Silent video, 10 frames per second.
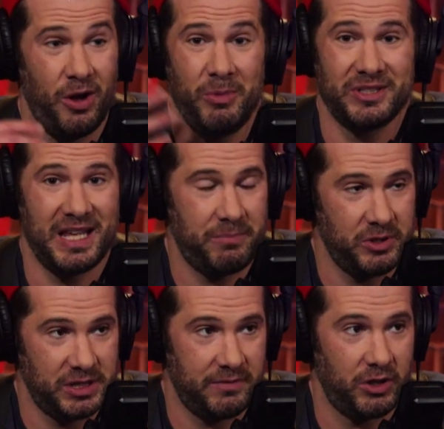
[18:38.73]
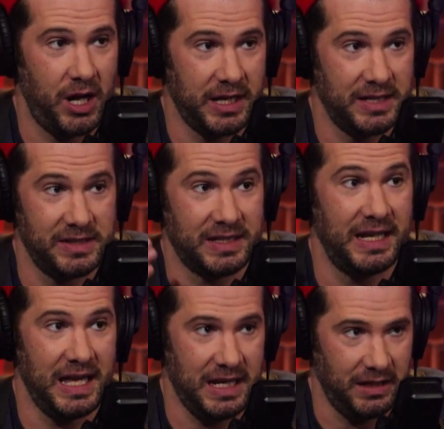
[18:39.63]
Almost 10% of our audience is
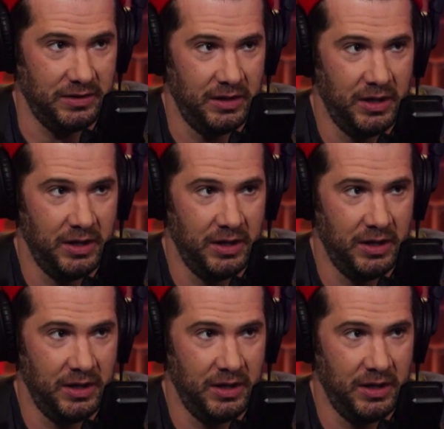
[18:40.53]
Canadian.